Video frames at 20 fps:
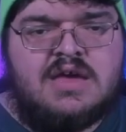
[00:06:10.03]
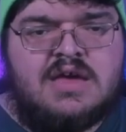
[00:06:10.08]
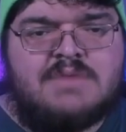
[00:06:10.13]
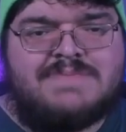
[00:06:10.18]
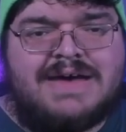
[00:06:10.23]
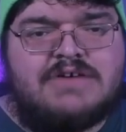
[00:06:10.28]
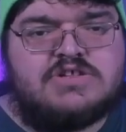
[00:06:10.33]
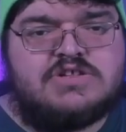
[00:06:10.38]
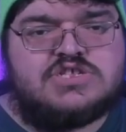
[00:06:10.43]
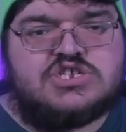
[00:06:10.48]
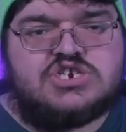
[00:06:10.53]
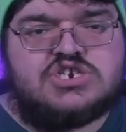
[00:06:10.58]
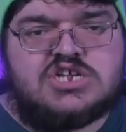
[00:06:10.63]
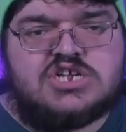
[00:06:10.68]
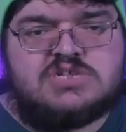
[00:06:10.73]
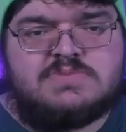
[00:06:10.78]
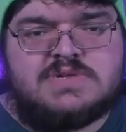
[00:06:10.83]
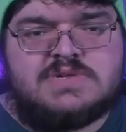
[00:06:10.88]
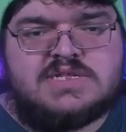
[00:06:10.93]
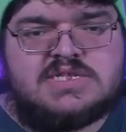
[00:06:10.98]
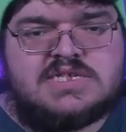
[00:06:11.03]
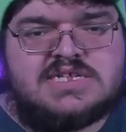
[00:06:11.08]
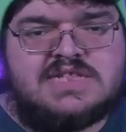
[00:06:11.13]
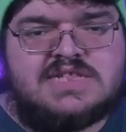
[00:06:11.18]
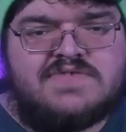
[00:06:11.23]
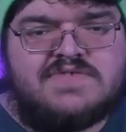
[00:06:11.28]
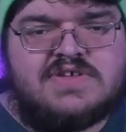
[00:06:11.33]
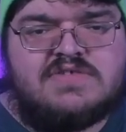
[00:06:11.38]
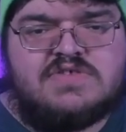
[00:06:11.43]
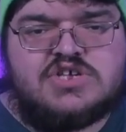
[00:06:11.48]
Balance adjustments
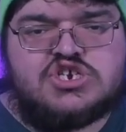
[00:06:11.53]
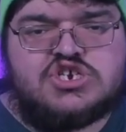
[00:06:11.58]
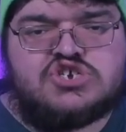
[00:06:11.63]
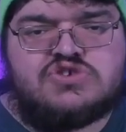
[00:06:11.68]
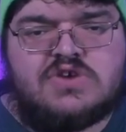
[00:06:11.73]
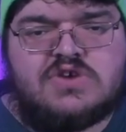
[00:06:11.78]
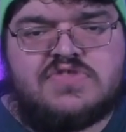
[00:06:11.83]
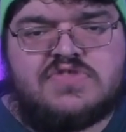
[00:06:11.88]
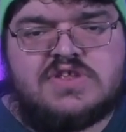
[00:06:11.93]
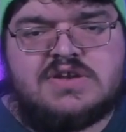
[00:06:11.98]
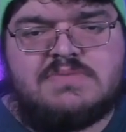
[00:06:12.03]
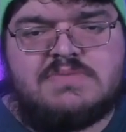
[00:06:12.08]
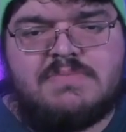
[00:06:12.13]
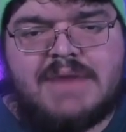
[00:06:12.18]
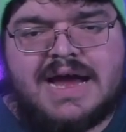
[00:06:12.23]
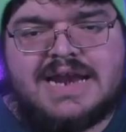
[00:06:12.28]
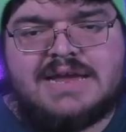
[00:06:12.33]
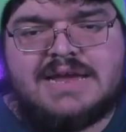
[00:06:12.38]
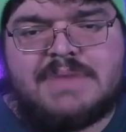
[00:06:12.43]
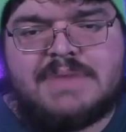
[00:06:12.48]
significantly strengthened mining